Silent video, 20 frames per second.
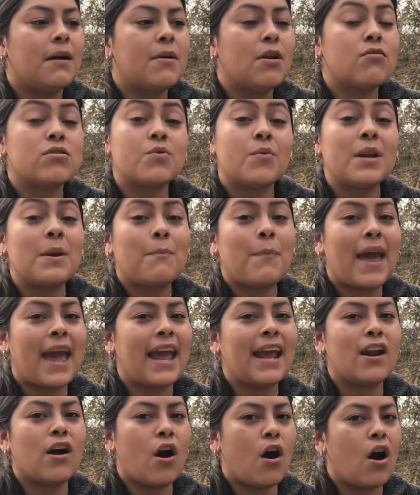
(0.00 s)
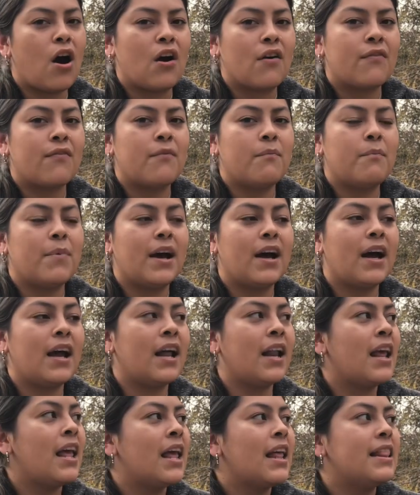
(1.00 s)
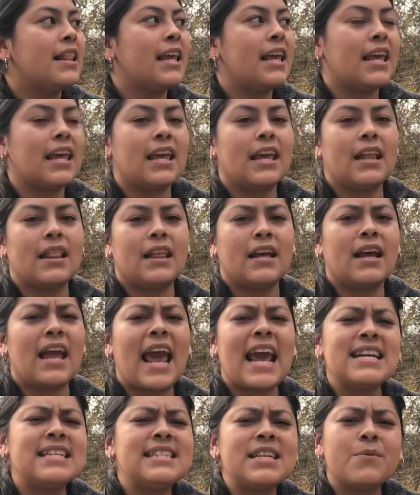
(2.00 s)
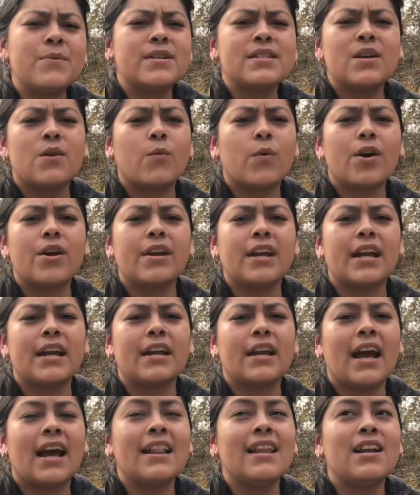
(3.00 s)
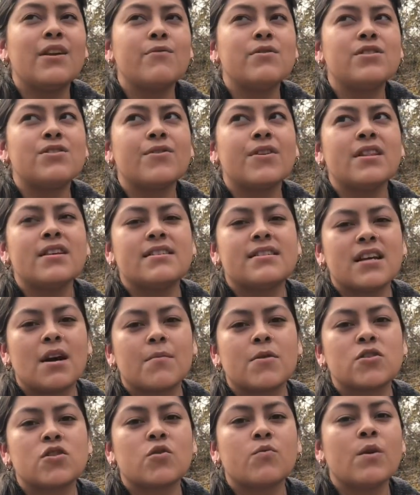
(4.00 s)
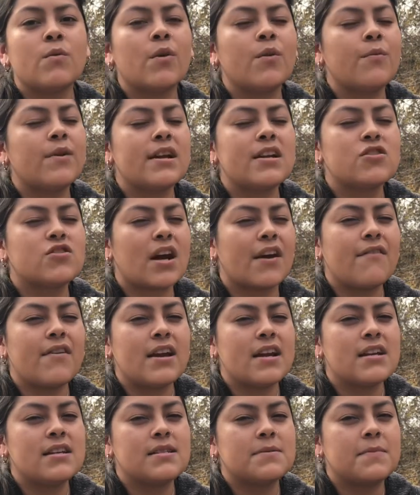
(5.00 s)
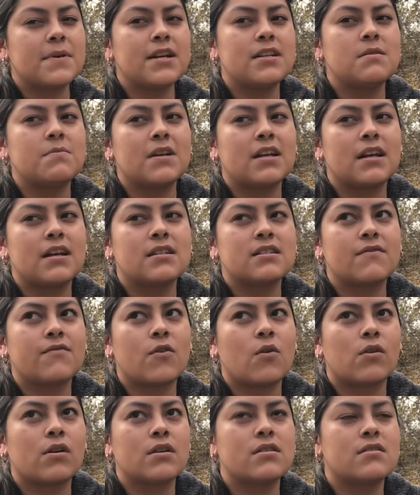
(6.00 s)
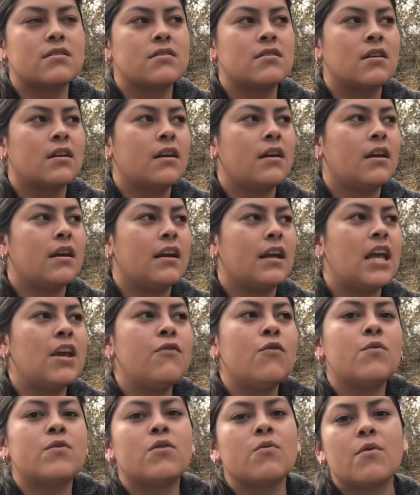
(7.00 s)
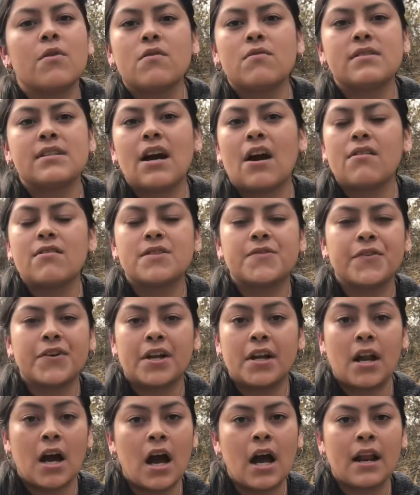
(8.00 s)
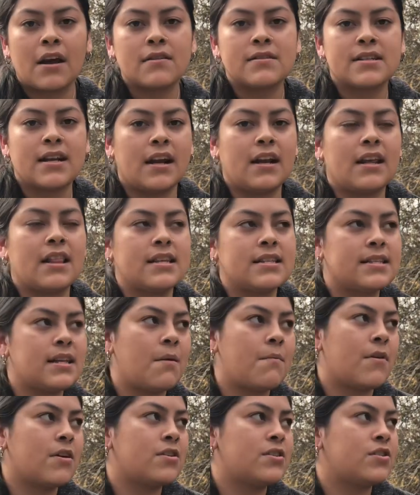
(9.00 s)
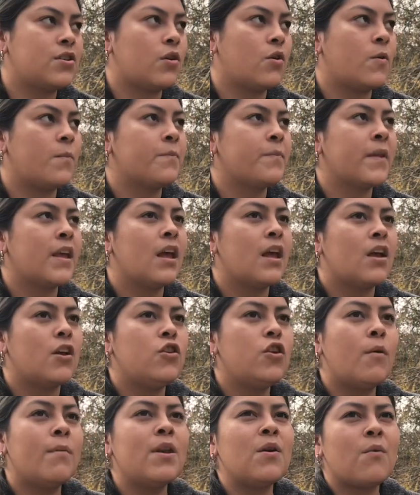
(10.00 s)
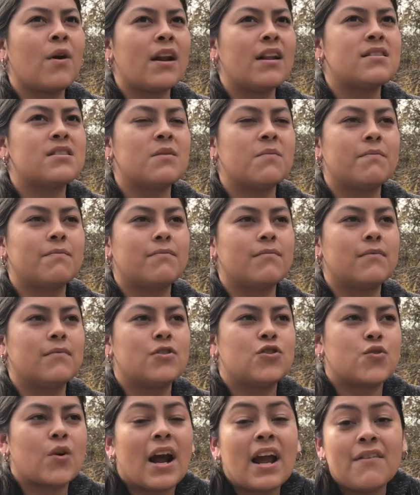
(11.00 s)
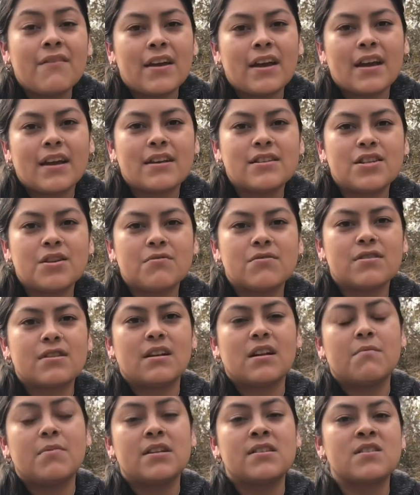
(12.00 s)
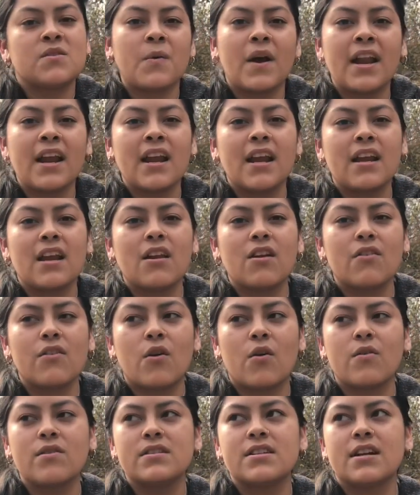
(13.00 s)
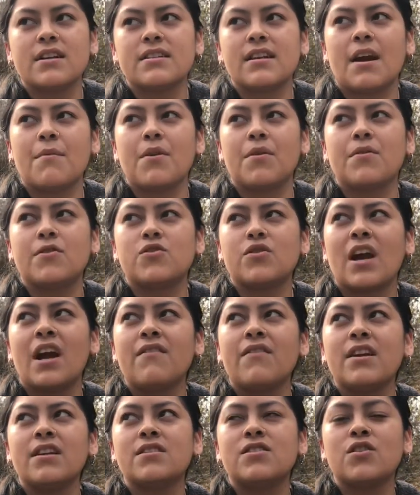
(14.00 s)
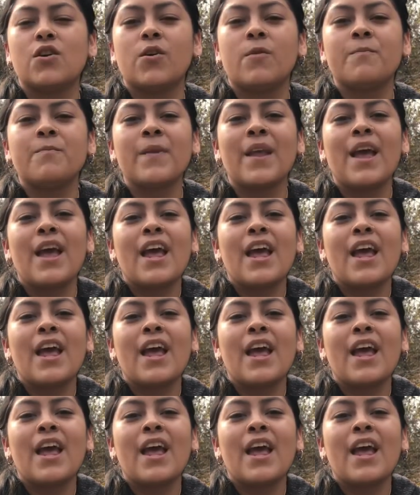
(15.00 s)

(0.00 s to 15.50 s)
it was already paid off, but the AC wasn't working. And then it was during the summer, so we weren't really driving it as much because of course, even with the windows down, it's freaking hot outside in the summer. So nobody wanted to drive it because you were just going to be sweating, you know, the whole entire time you were driving. So